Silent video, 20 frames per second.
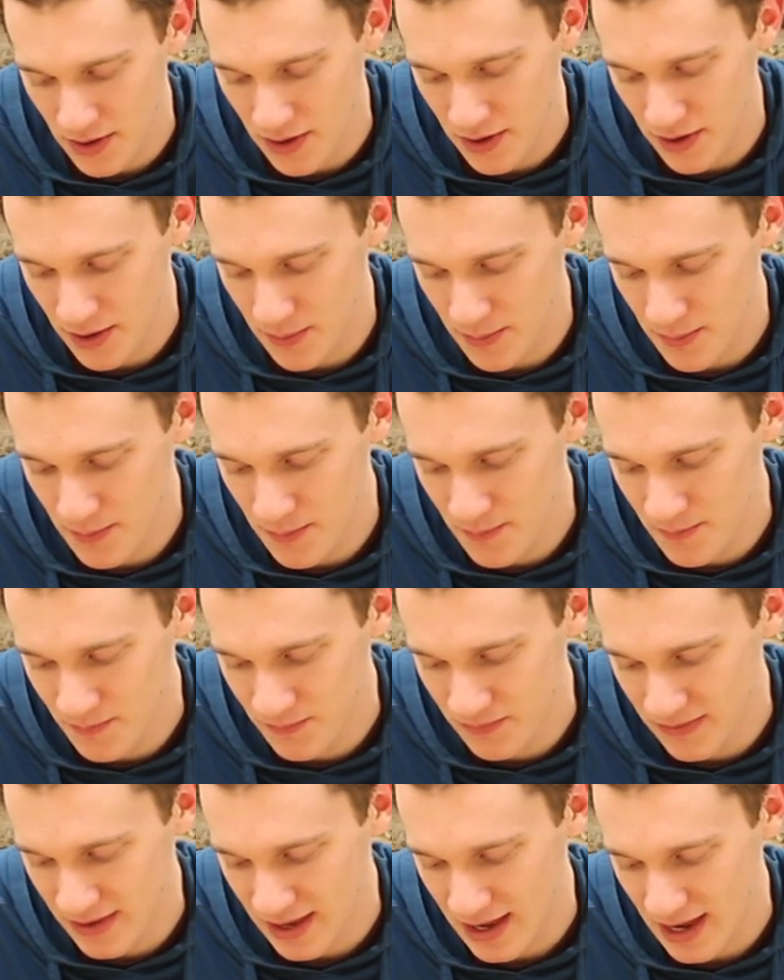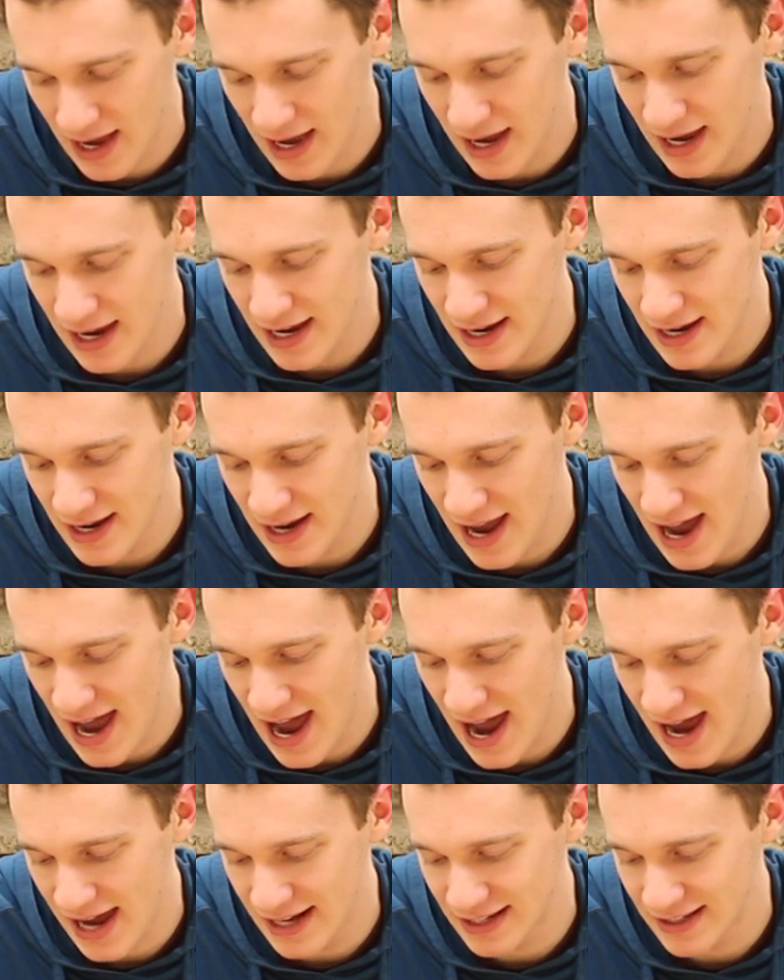Um, I
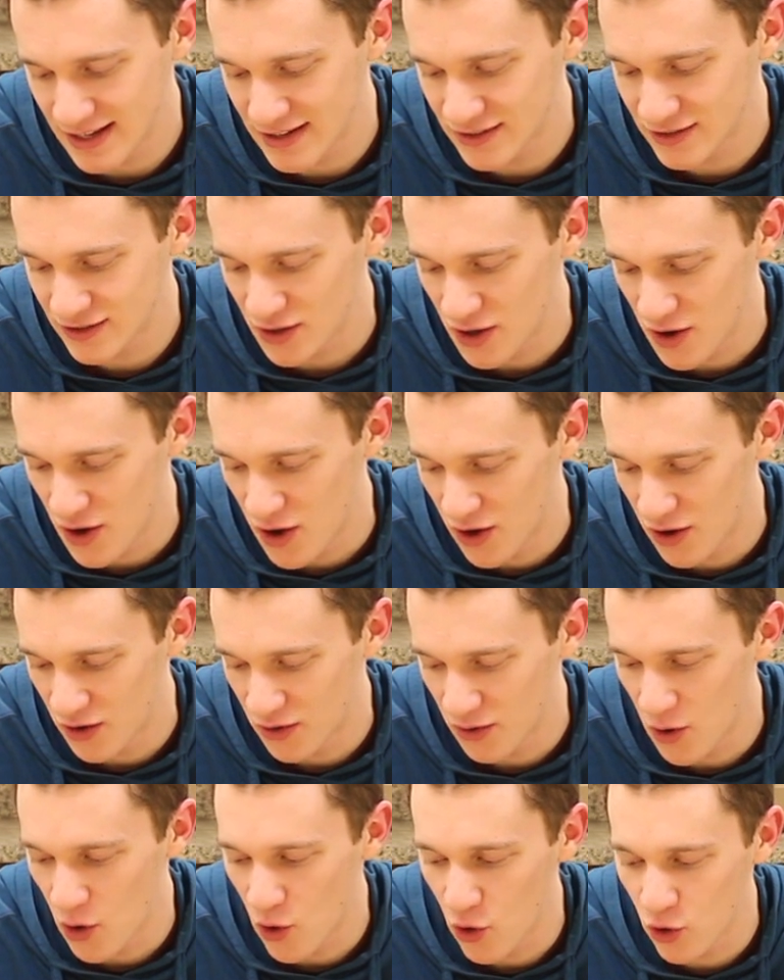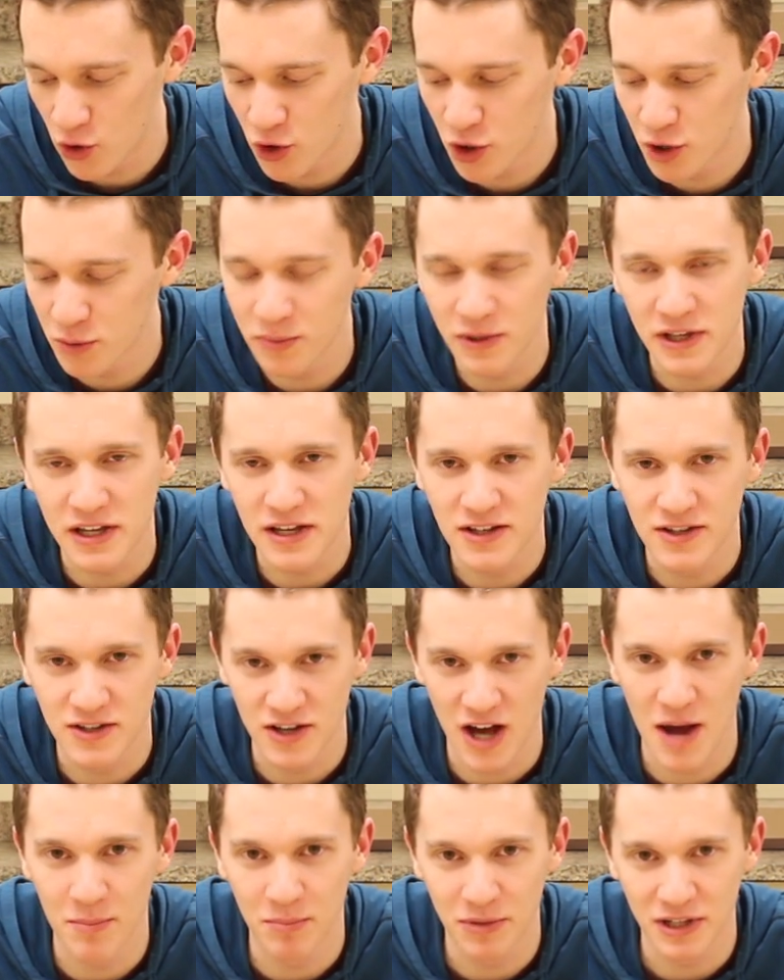had this horribly
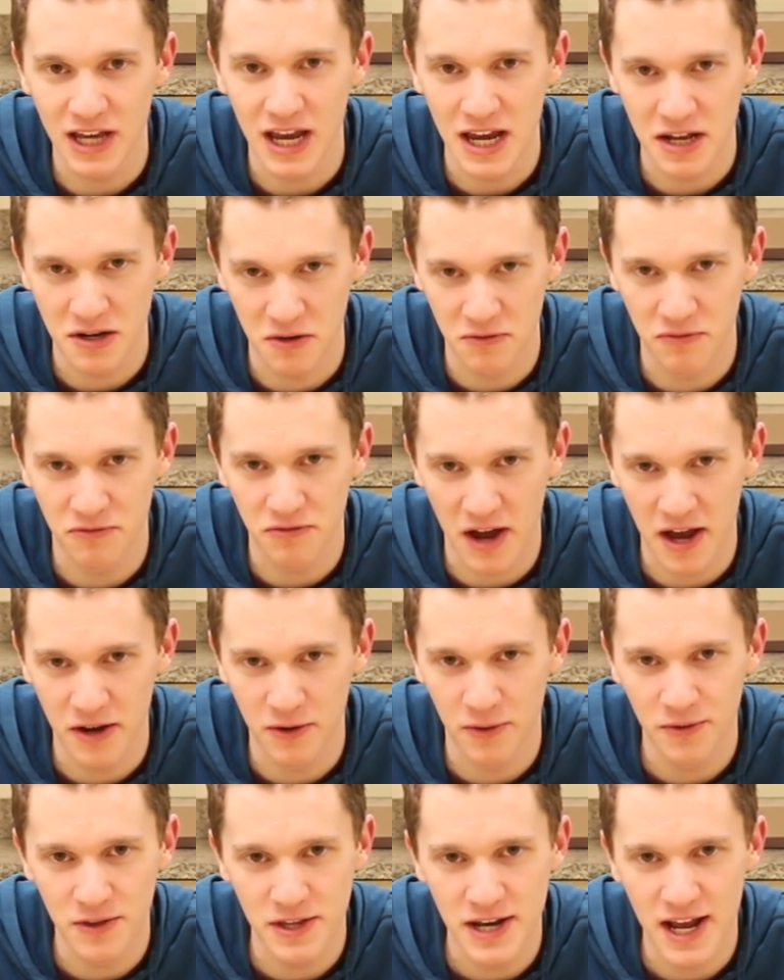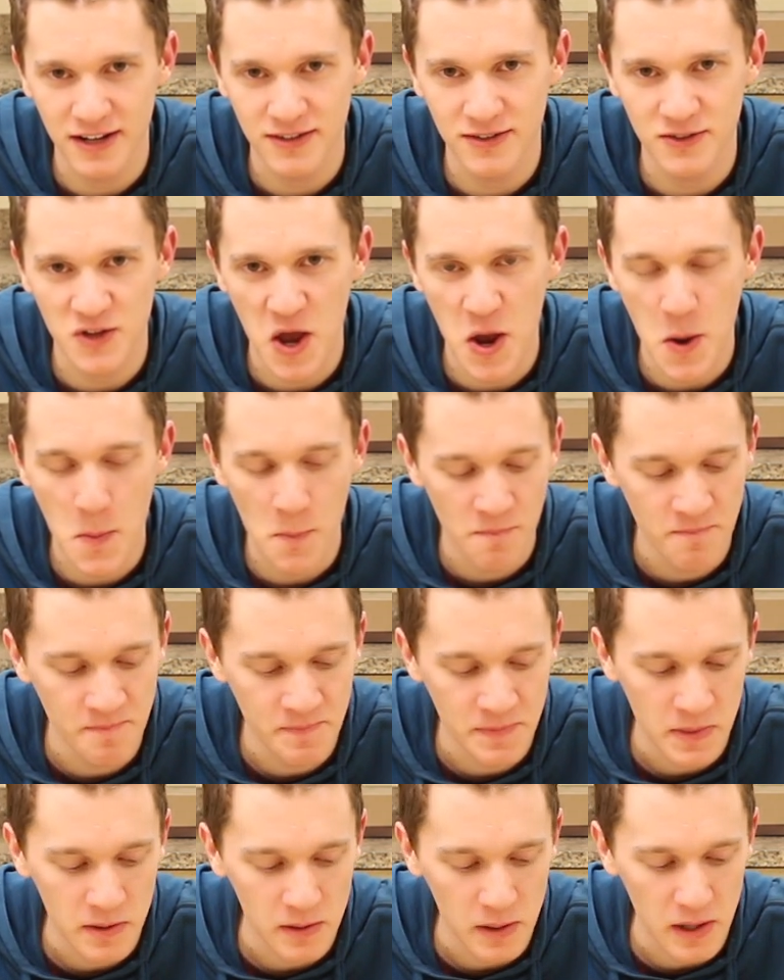complicated final the next day,
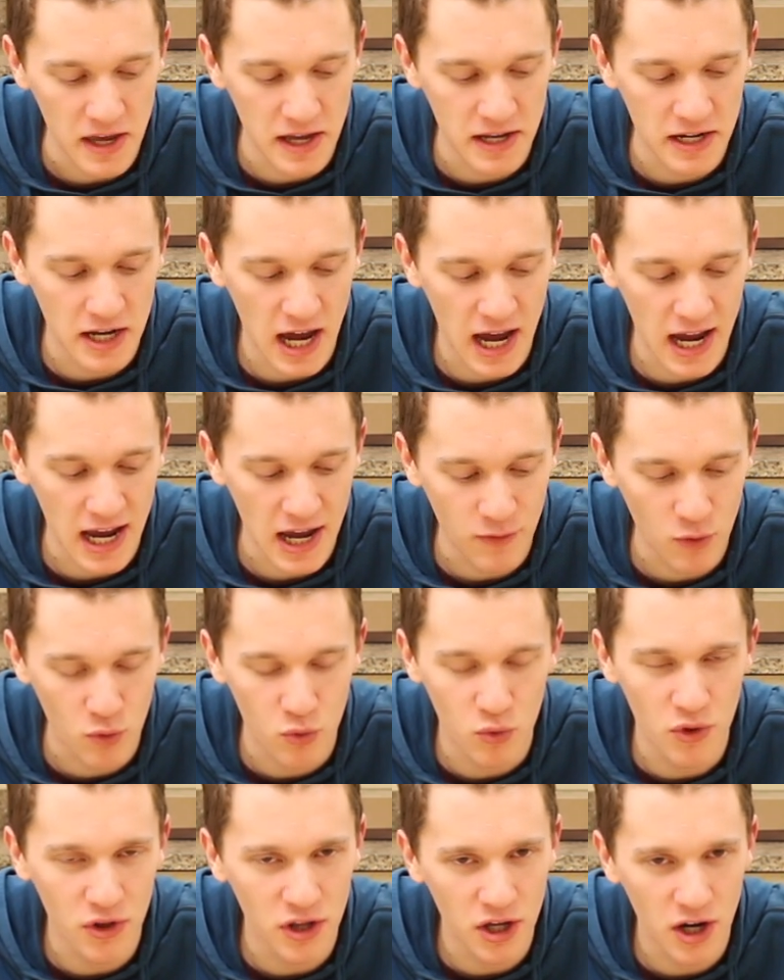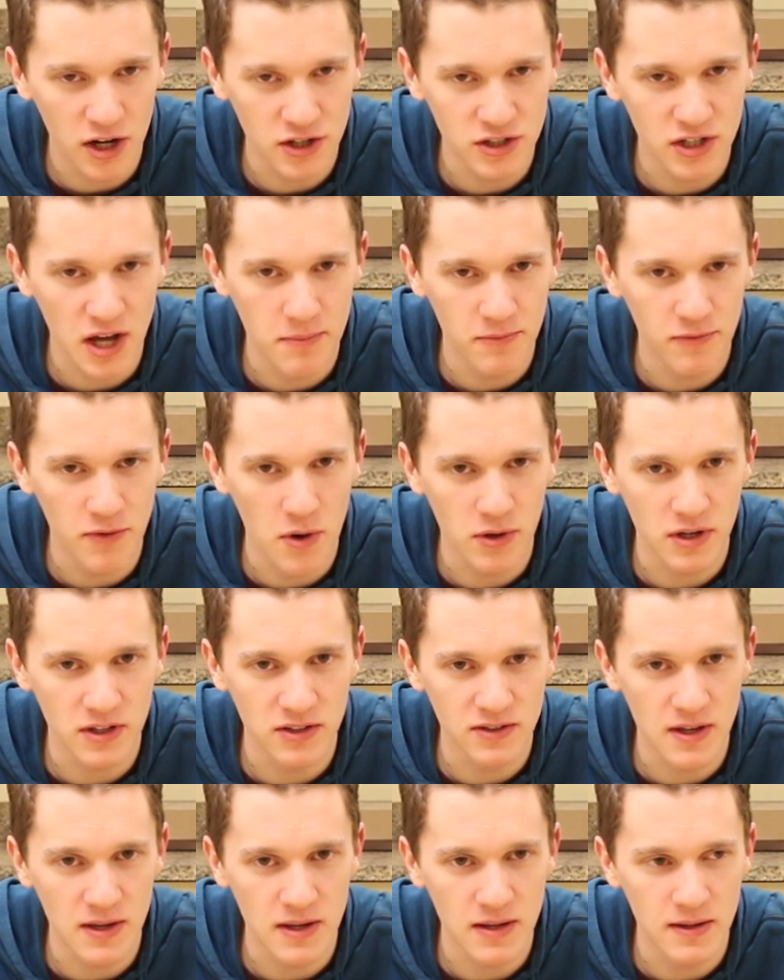and I have a really hard time
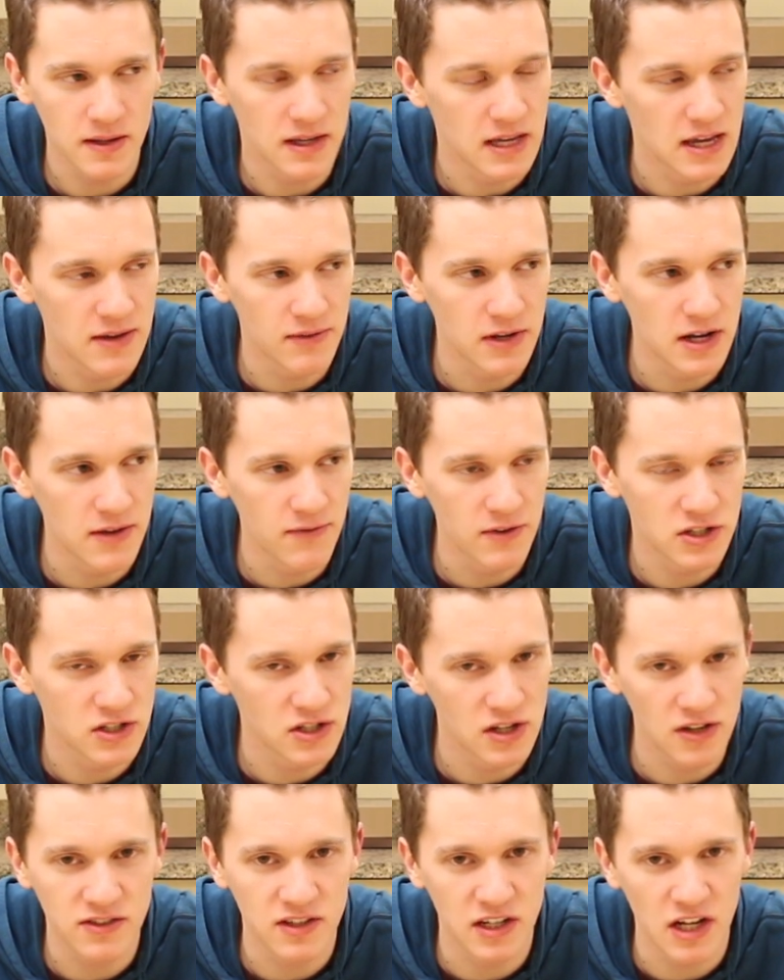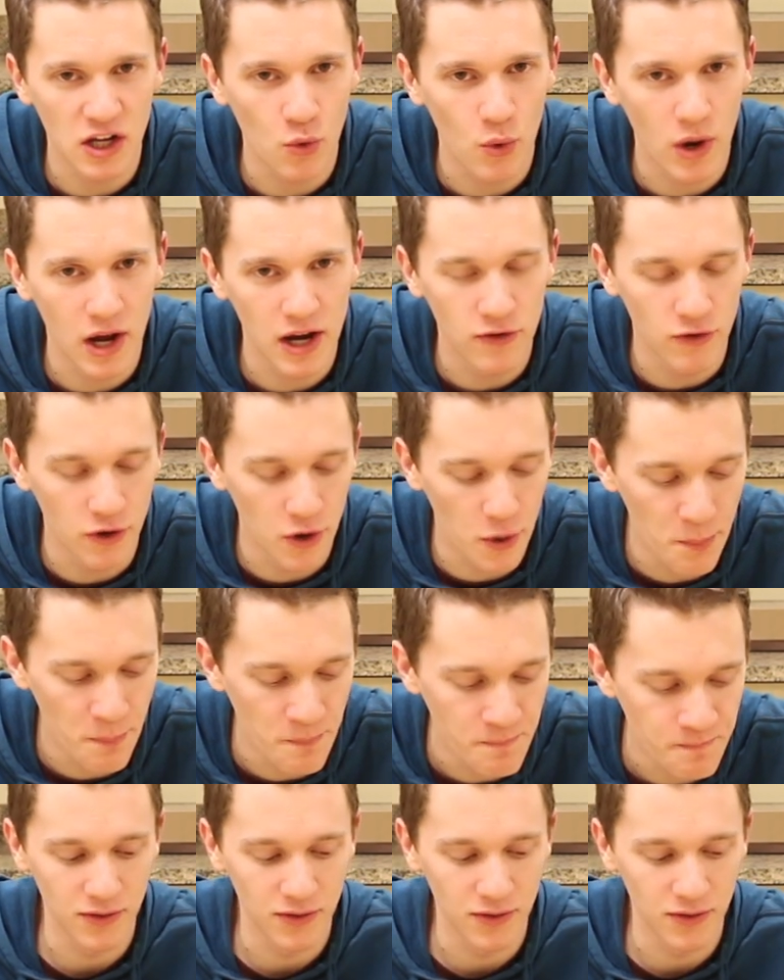focusing, even if it's just in a quiet room.